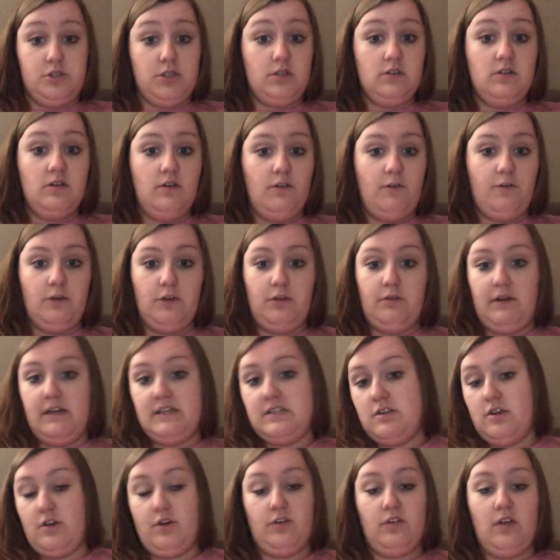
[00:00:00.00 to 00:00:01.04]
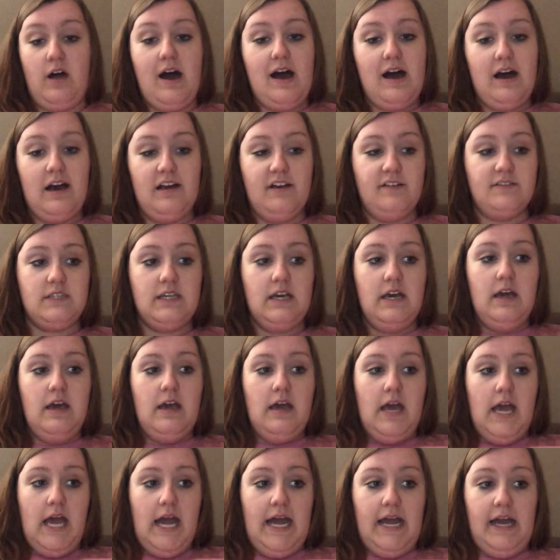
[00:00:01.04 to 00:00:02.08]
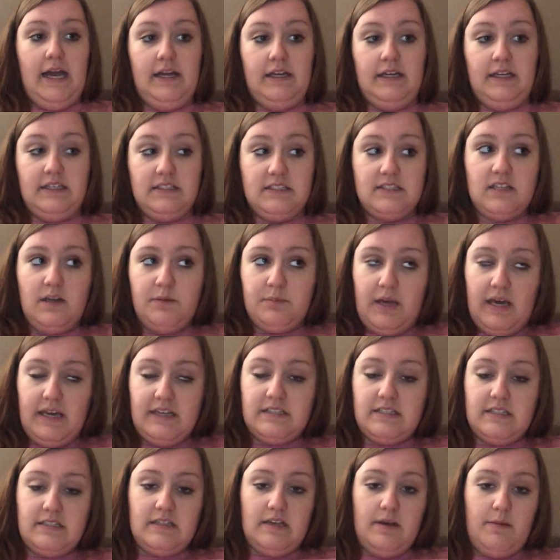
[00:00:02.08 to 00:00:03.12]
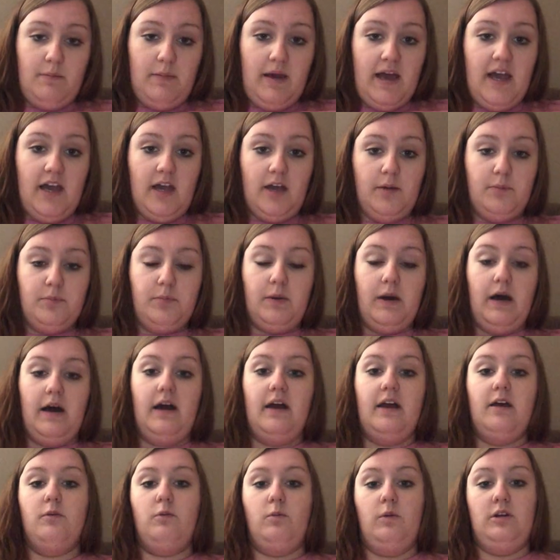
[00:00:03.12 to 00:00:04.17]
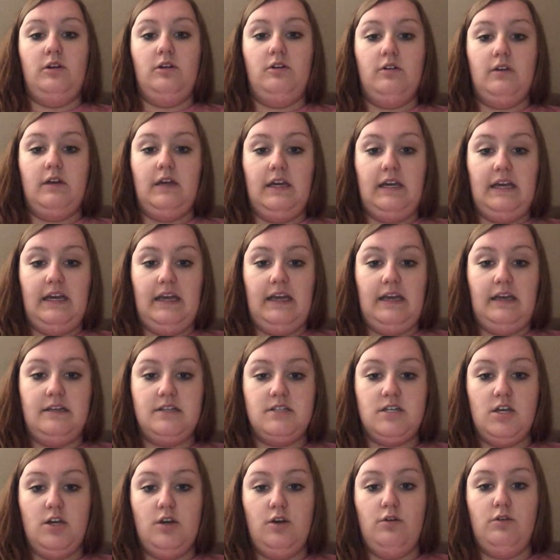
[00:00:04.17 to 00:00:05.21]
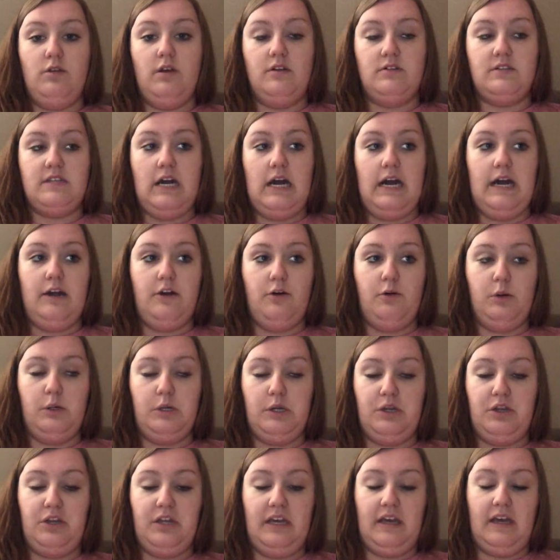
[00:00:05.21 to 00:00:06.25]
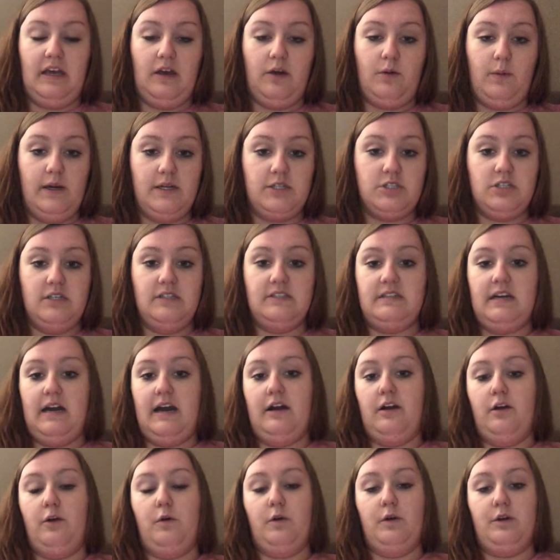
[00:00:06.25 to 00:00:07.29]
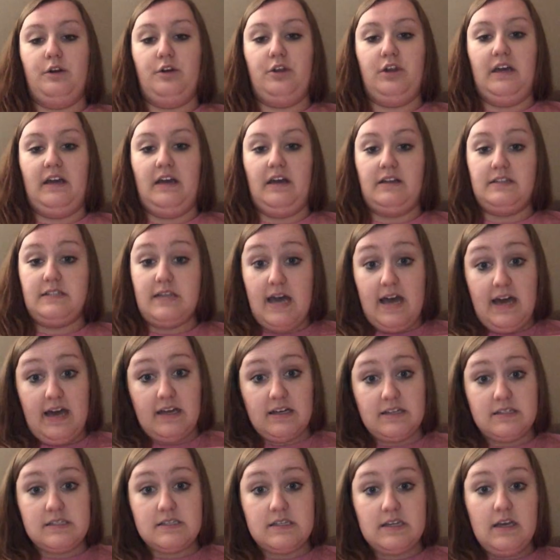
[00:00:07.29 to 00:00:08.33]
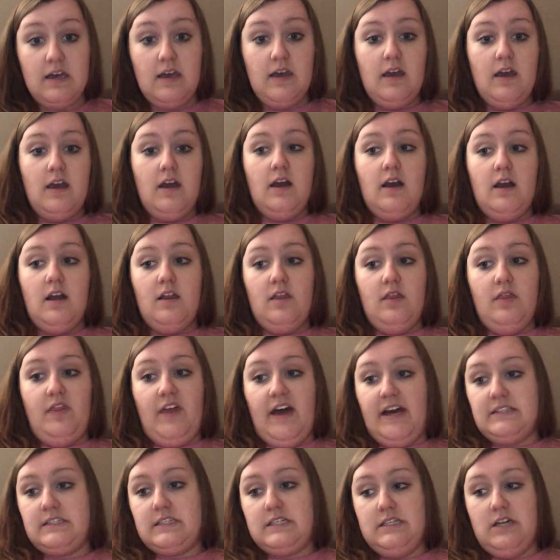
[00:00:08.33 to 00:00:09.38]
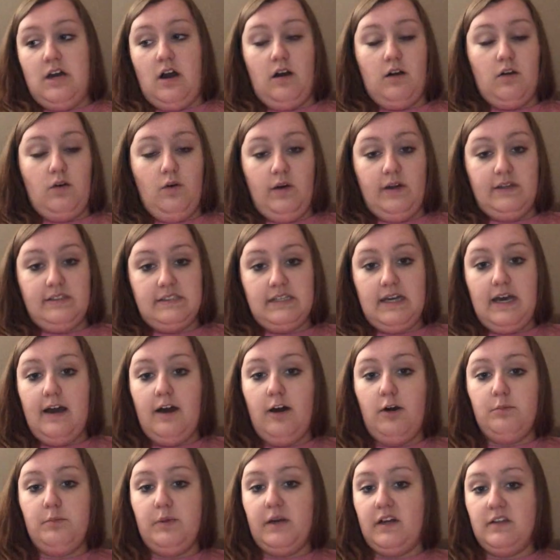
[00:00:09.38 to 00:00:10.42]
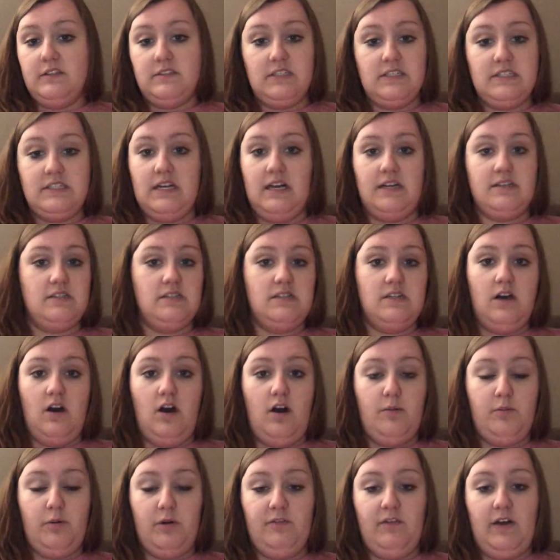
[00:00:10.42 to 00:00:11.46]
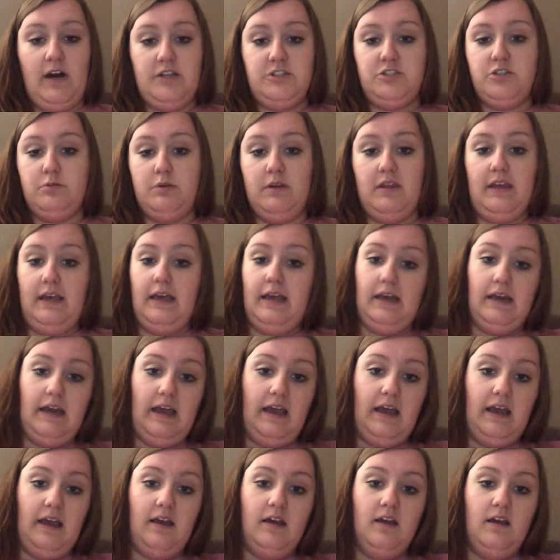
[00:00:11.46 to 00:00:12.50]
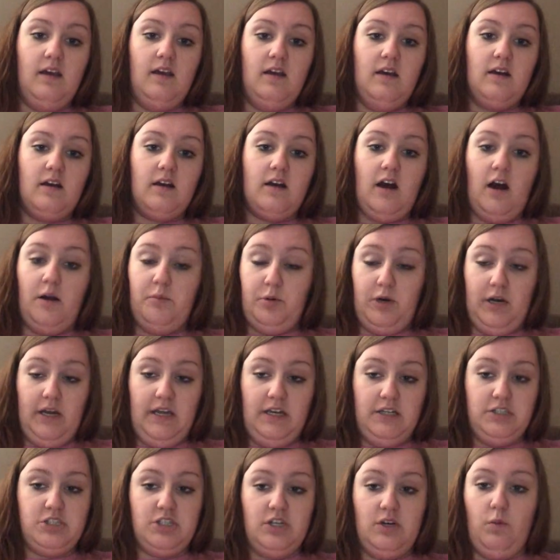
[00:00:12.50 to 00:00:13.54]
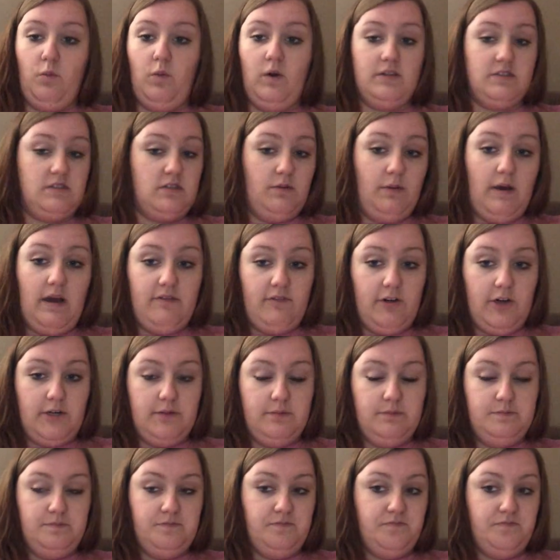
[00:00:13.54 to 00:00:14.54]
true for the rest of their lives. And in some cases it may. But when you get into those higher order thinking questions, higher order thinking texts, that's not going to help, because it does not provide you with any comprehension whatsoever.